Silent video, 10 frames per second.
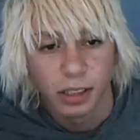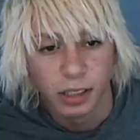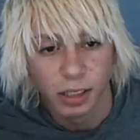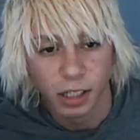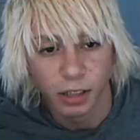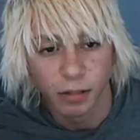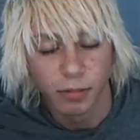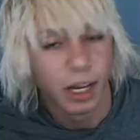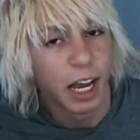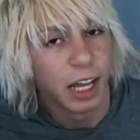So,
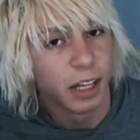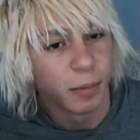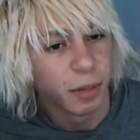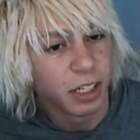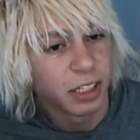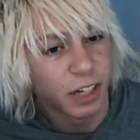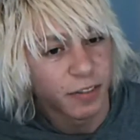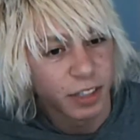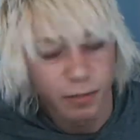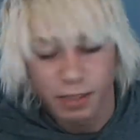and the police
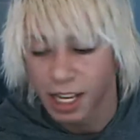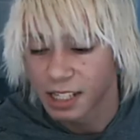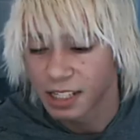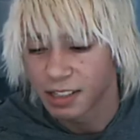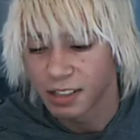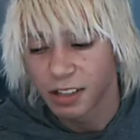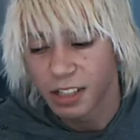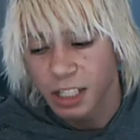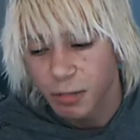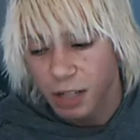officer was asking us all
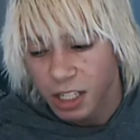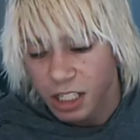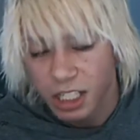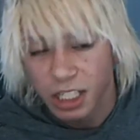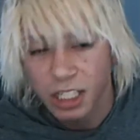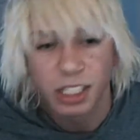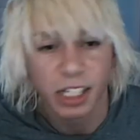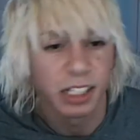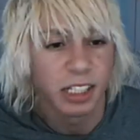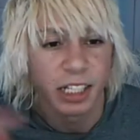these questions,
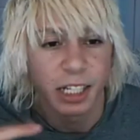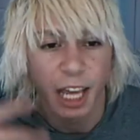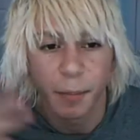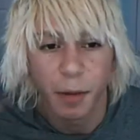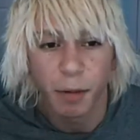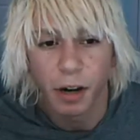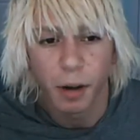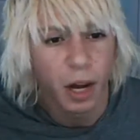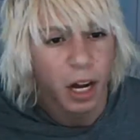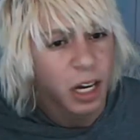and Cindy came up with her
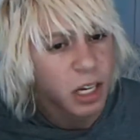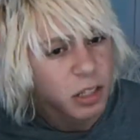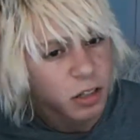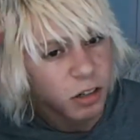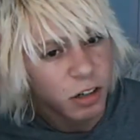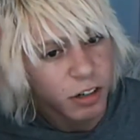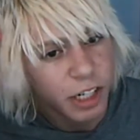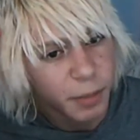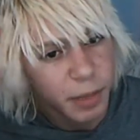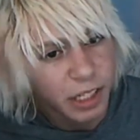pothead
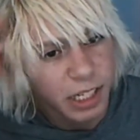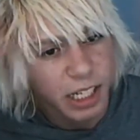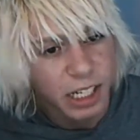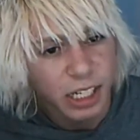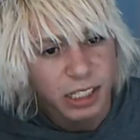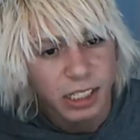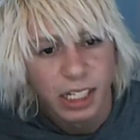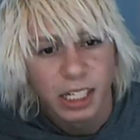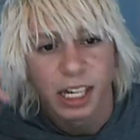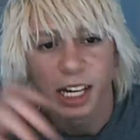story about the kids,
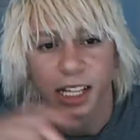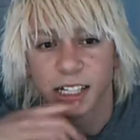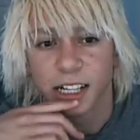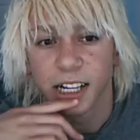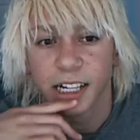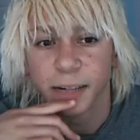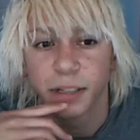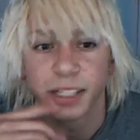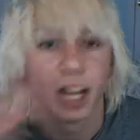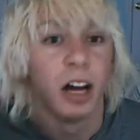and then the lady
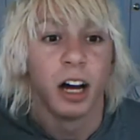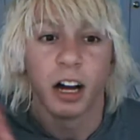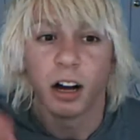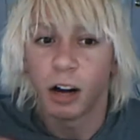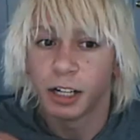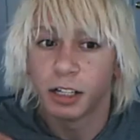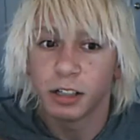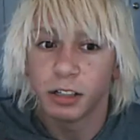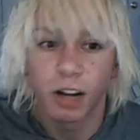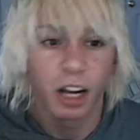was like, oh, I
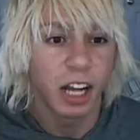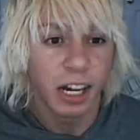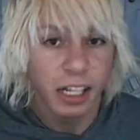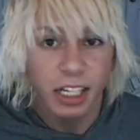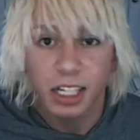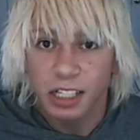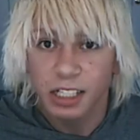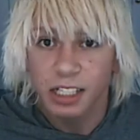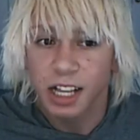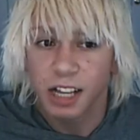know, a lot of kids
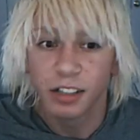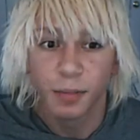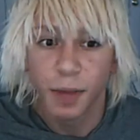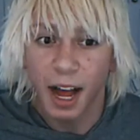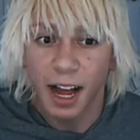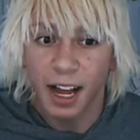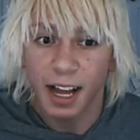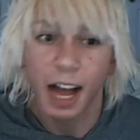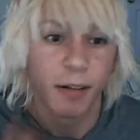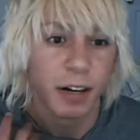in this town do
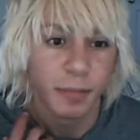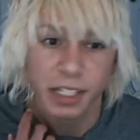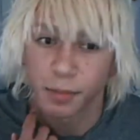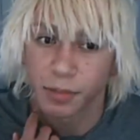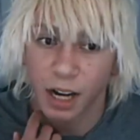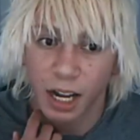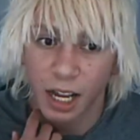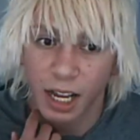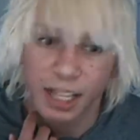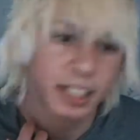pot, I wouldn't be
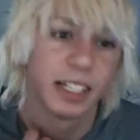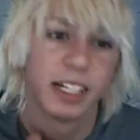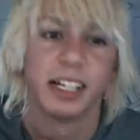surprised,